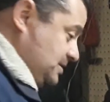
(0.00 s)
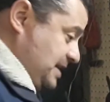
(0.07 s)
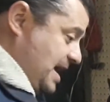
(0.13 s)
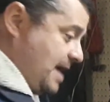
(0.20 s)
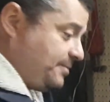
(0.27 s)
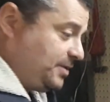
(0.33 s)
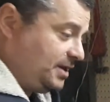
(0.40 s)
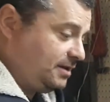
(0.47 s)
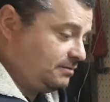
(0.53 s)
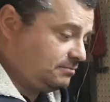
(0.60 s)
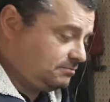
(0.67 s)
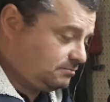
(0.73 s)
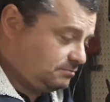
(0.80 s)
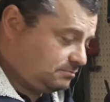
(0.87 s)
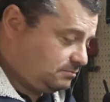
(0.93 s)
happy
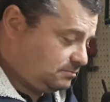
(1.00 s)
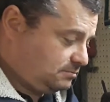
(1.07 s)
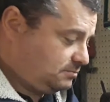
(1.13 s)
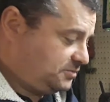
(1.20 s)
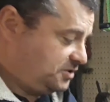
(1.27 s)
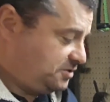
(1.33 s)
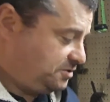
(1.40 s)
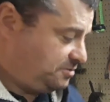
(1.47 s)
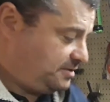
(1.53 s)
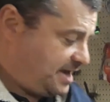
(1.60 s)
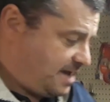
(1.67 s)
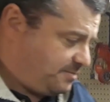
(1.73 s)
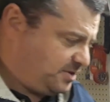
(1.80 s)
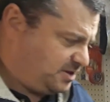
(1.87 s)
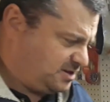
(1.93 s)
to do
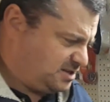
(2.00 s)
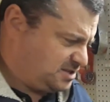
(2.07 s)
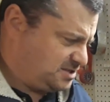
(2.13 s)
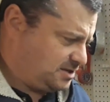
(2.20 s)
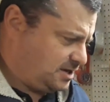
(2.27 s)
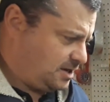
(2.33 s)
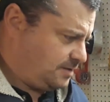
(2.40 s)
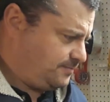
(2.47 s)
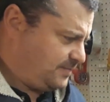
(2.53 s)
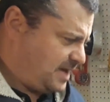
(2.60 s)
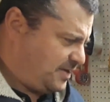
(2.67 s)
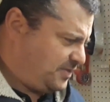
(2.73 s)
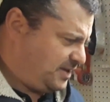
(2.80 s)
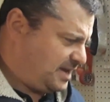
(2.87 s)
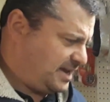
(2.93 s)
that because I
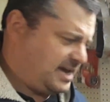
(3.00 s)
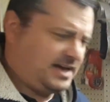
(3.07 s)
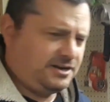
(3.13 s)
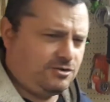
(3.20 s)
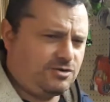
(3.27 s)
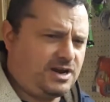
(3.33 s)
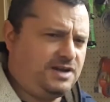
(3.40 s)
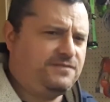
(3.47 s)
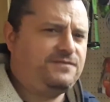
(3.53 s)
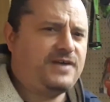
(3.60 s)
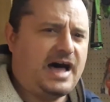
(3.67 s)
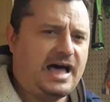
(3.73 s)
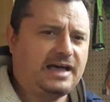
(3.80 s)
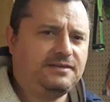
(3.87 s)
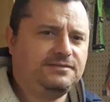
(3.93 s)
think I got grade
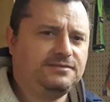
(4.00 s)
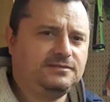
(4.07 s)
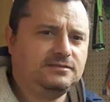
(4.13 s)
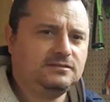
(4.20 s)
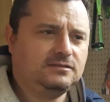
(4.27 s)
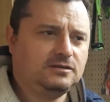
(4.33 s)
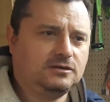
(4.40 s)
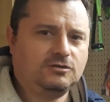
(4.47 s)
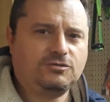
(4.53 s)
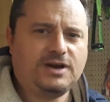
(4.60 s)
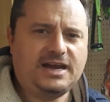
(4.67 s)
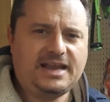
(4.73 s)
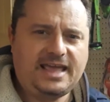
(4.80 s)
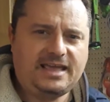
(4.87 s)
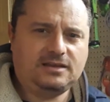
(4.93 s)
5 or
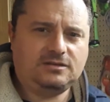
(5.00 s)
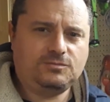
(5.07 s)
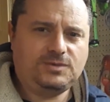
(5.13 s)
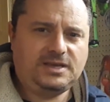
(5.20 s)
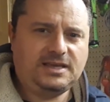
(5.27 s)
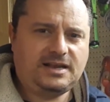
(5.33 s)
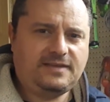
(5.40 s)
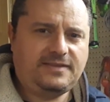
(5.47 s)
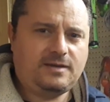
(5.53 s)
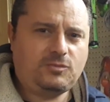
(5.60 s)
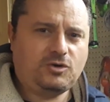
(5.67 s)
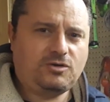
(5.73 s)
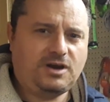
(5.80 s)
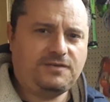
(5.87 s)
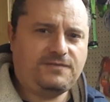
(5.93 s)
grade 8. Did we get on them, or
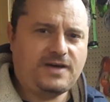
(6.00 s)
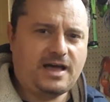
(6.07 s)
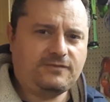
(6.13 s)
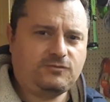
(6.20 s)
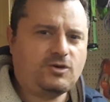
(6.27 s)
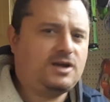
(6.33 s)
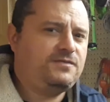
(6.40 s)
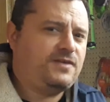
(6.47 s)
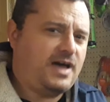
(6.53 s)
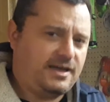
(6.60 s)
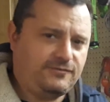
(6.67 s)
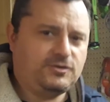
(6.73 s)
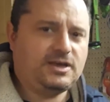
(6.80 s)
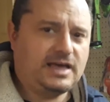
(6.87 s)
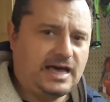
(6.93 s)
grade 5? Grade 5
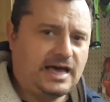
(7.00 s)
we got.